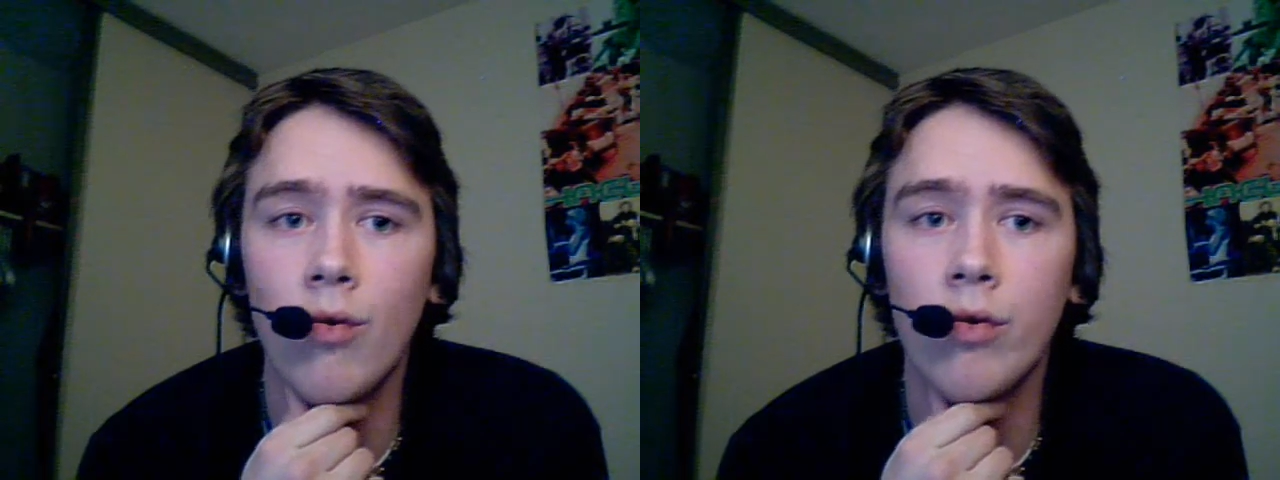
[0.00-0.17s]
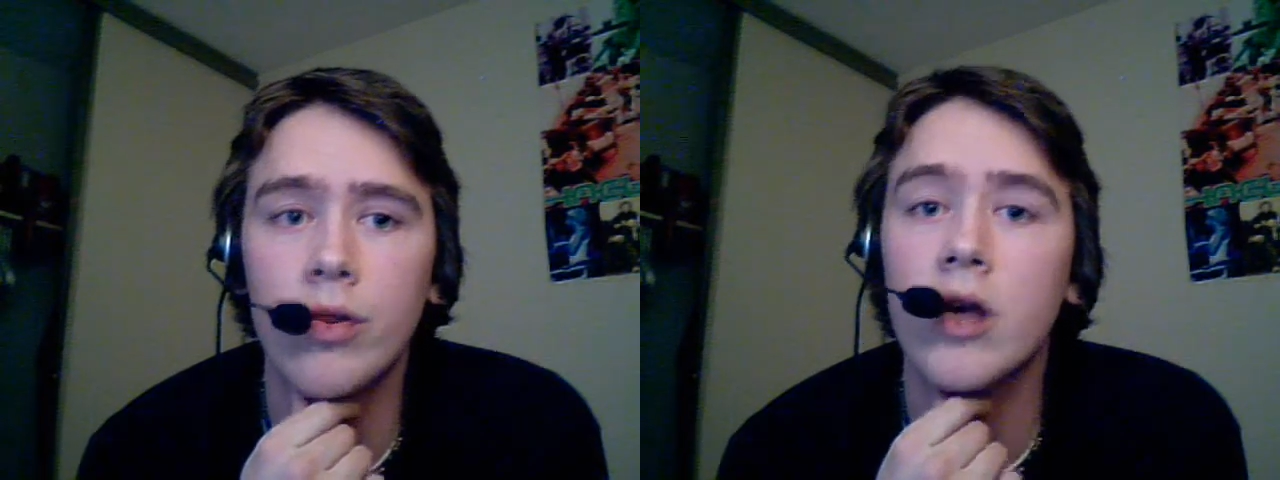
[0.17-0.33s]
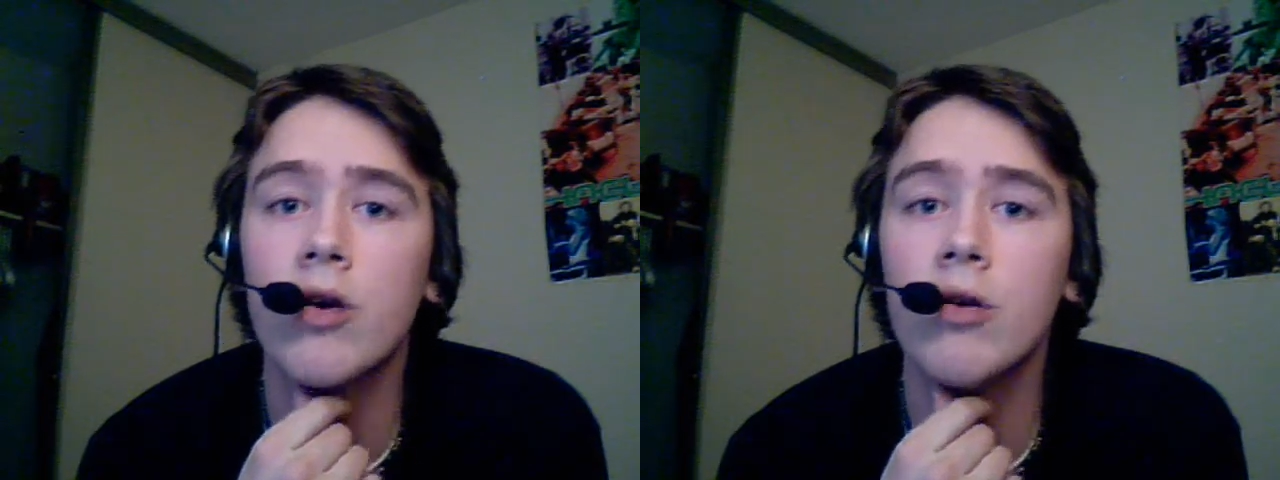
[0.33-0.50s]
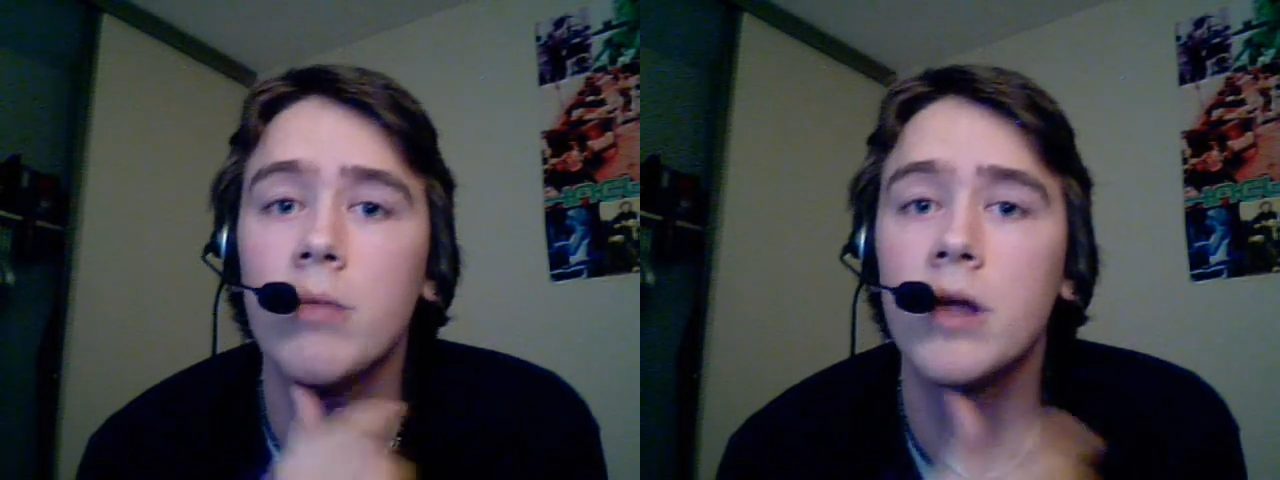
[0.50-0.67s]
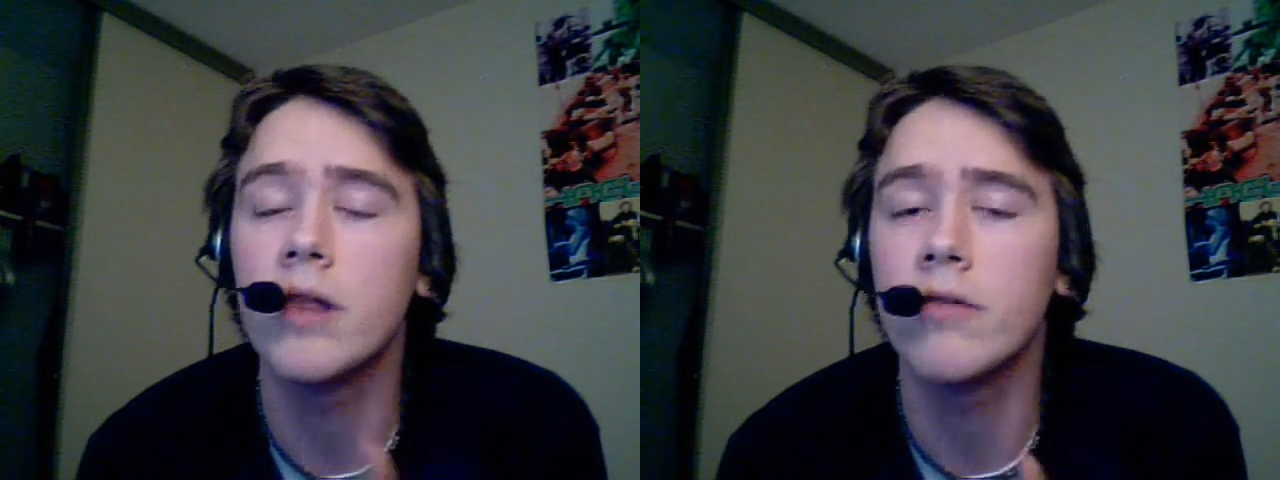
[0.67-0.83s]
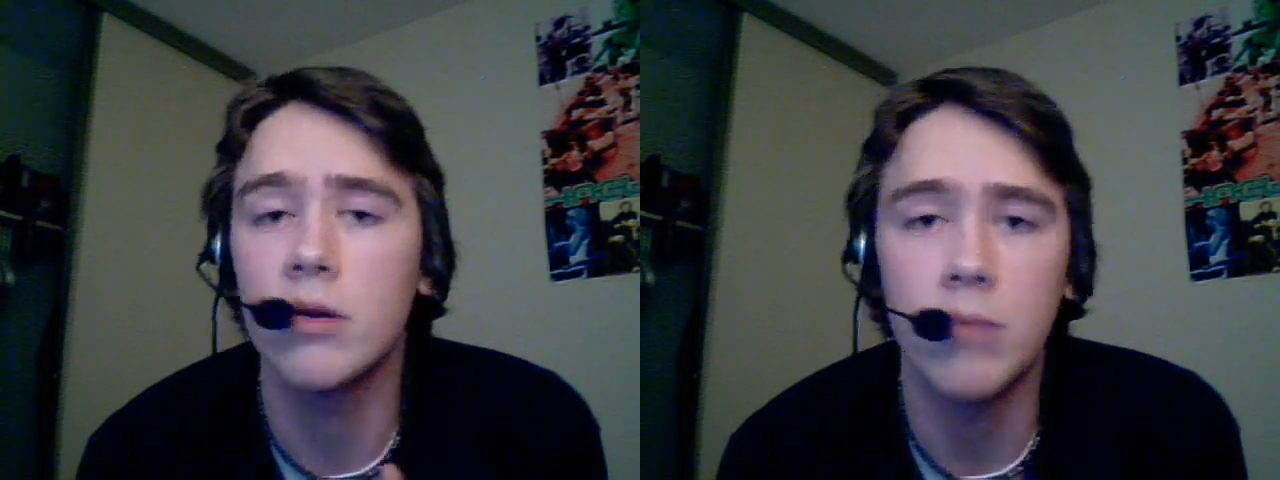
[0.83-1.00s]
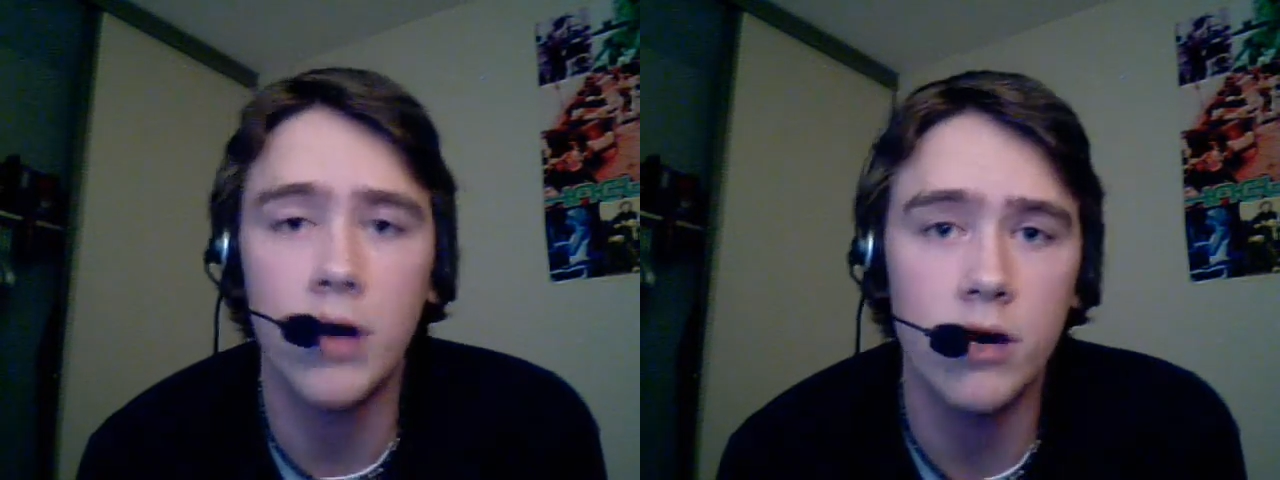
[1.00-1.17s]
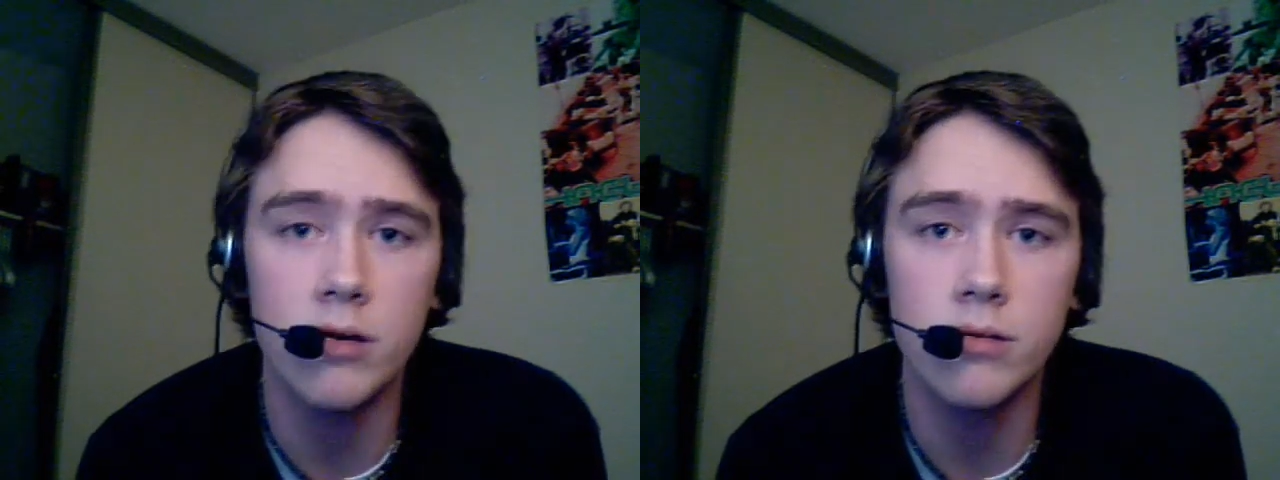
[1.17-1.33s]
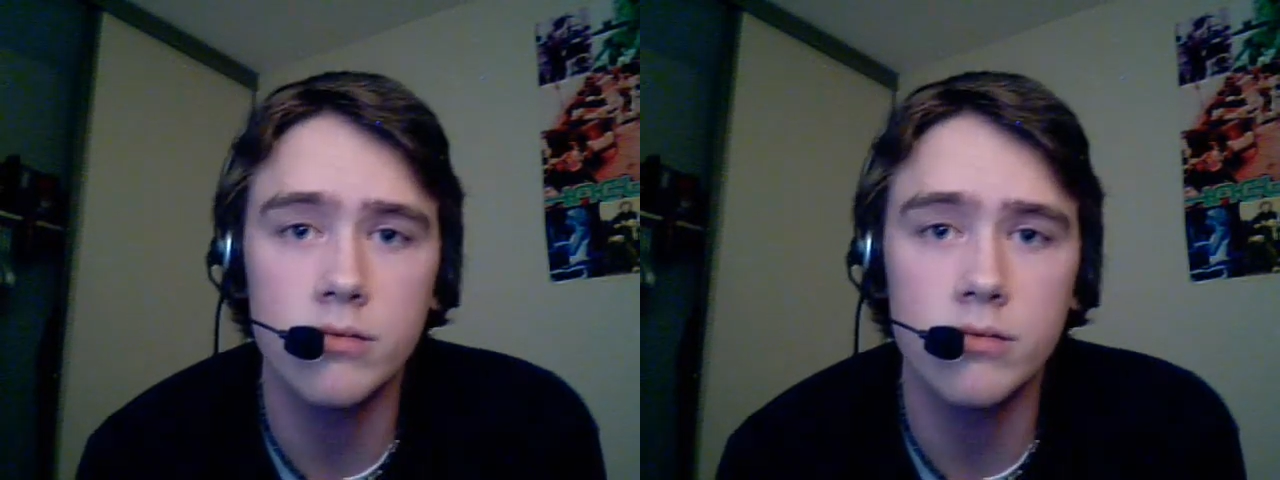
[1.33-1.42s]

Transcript: or they could be living better.